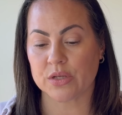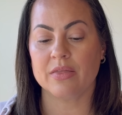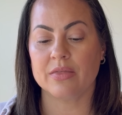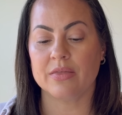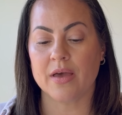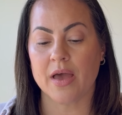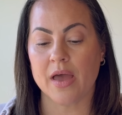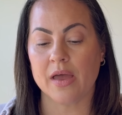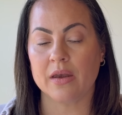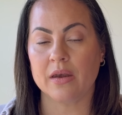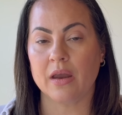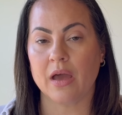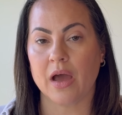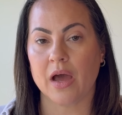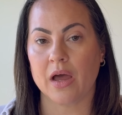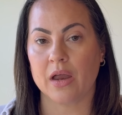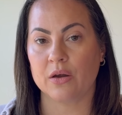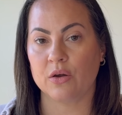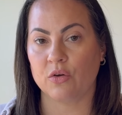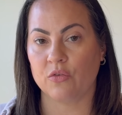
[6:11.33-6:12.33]
Then
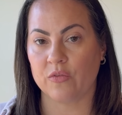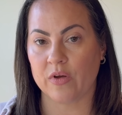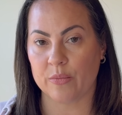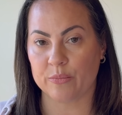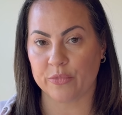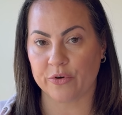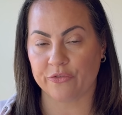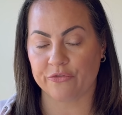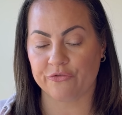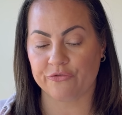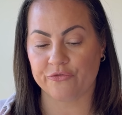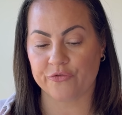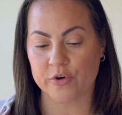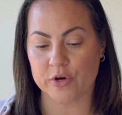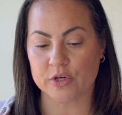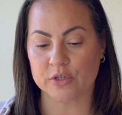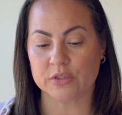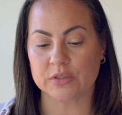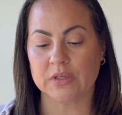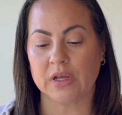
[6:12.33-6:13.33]
on November
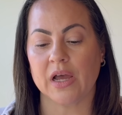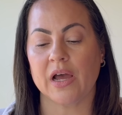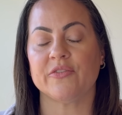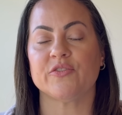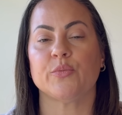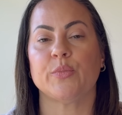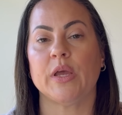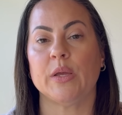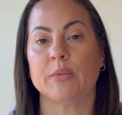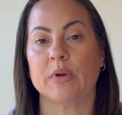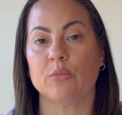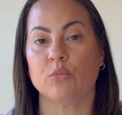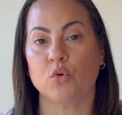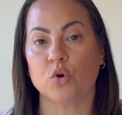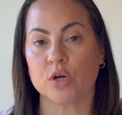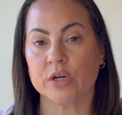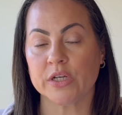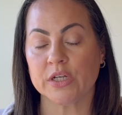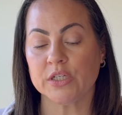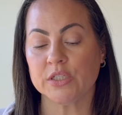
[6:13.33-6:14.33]
1st, I have to pay my
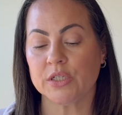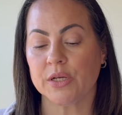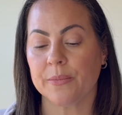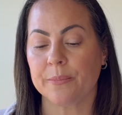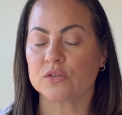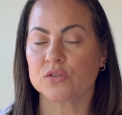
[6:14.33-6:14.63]
mortgage,